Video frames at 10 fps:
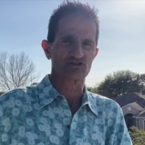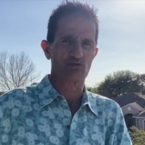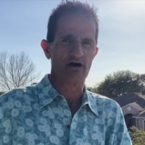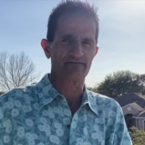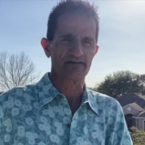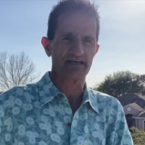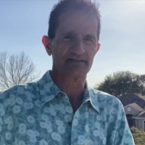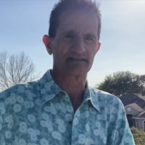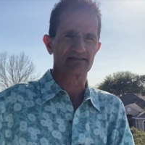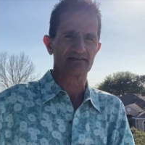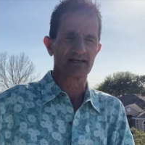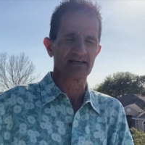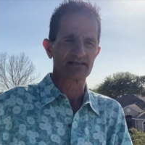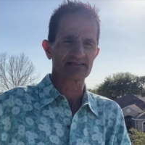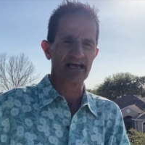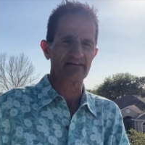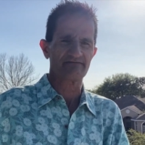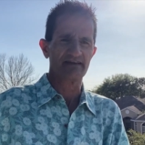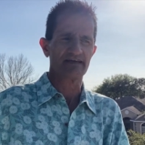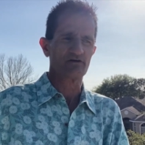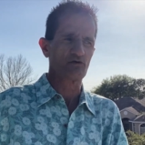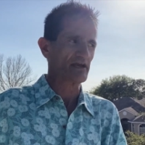of 12 feet, 10 feet,